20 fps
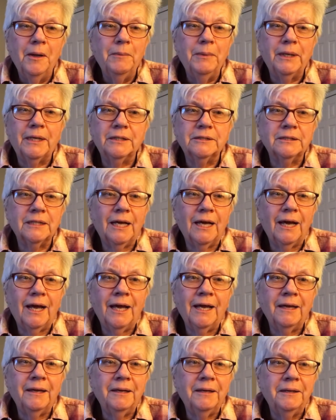because
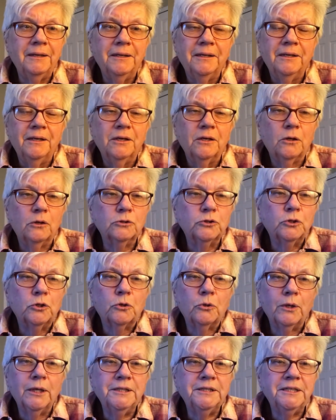I go so
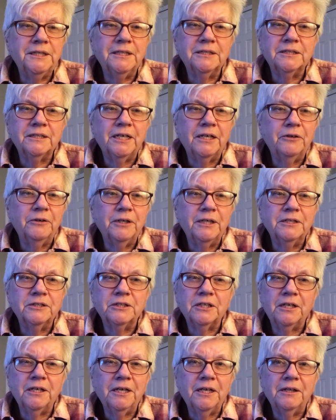crazy on Saturday and
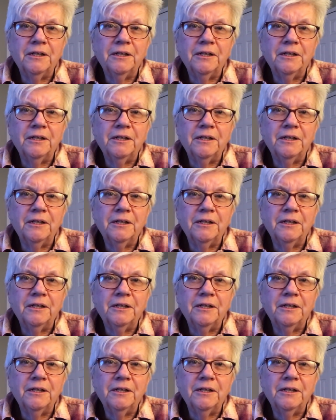Sunday,